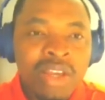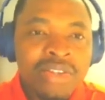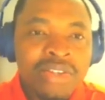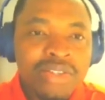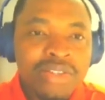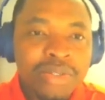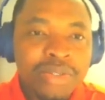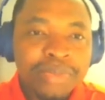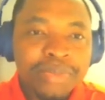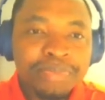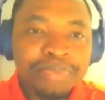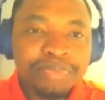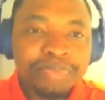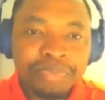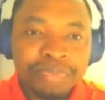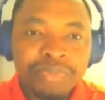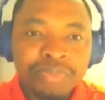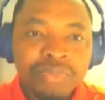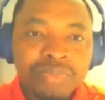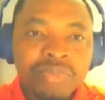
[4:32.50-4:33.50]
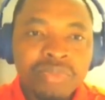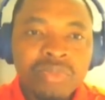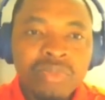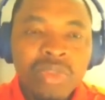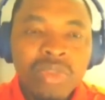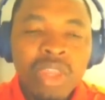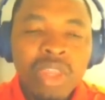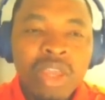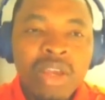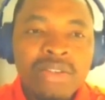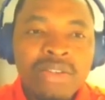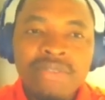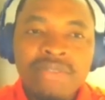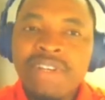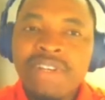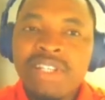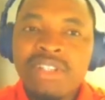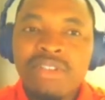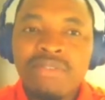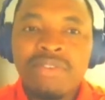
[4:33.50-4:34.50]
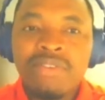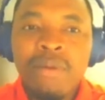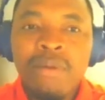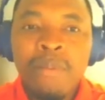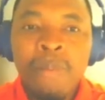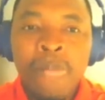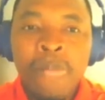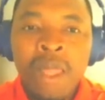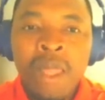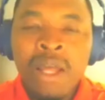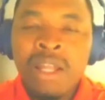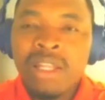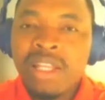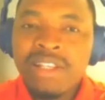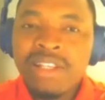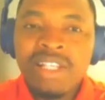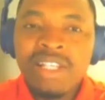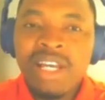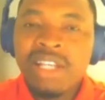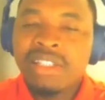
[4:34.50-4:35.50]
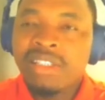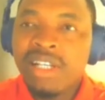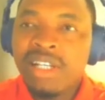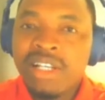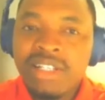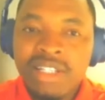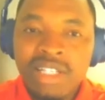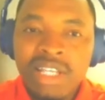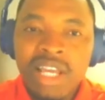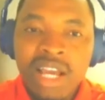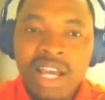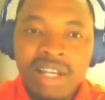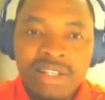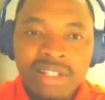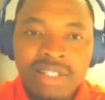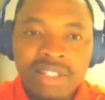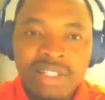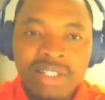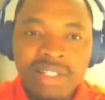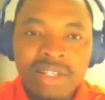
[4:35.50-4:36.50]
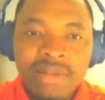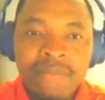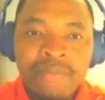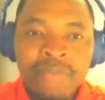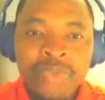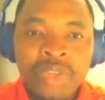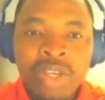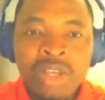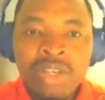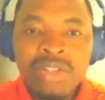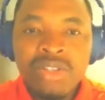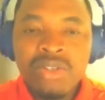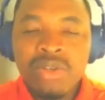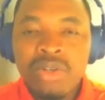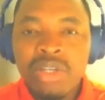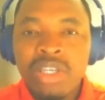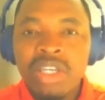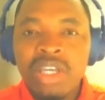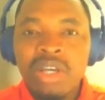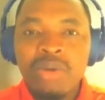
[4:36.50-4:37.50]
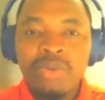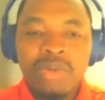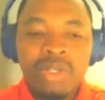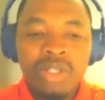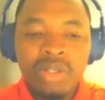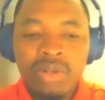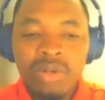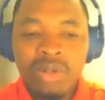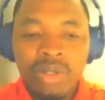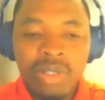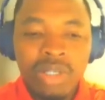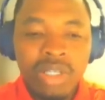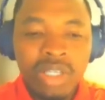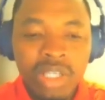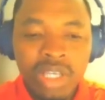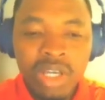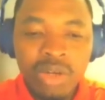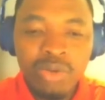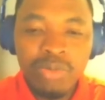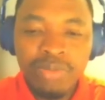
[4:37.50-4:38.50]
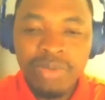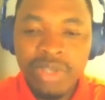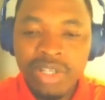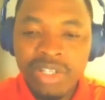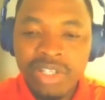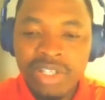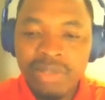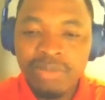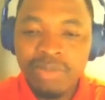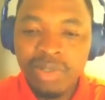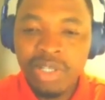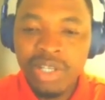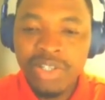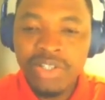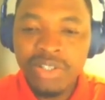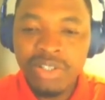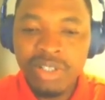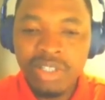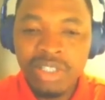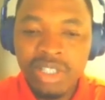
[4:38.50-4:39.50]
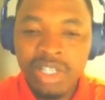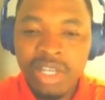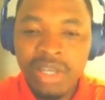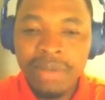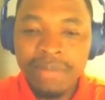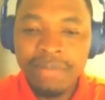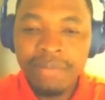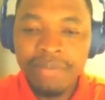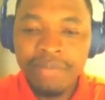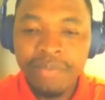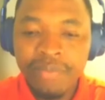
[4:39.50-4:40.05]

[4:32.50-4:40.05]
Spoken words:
So, so first of all, let's address the axis. So here we know here will be a simulation time.